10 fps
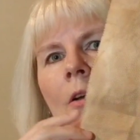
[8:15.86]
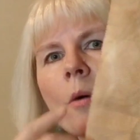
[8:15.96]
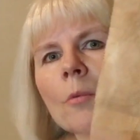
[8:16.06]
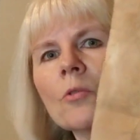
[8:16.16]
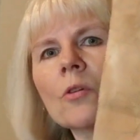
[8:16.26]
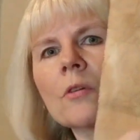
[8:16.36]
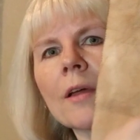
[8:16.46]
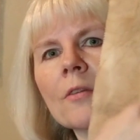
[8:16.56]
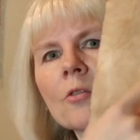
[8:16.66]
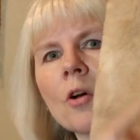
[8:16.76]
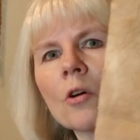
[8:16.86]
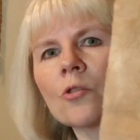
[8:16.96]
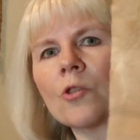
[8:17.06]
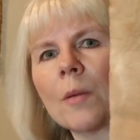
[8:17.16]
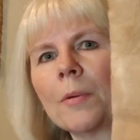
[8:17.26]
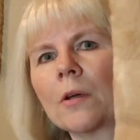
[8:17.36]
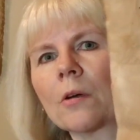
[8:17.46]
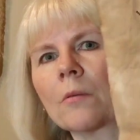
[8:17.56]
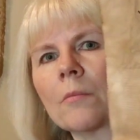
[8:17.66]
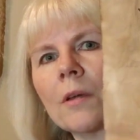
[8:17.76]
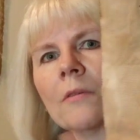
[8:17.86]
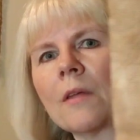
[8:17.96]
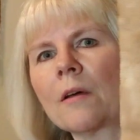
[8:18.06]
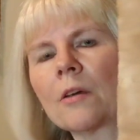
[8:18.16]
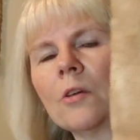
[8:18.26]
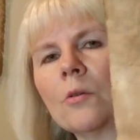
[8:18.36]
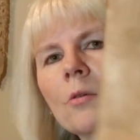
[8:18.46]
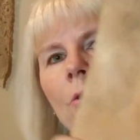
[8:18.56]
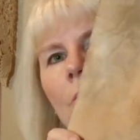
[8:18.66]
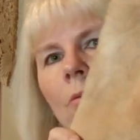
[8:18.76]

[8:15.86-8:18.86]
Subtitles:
it almost looks like there's a heart shape here. Isn't that cute?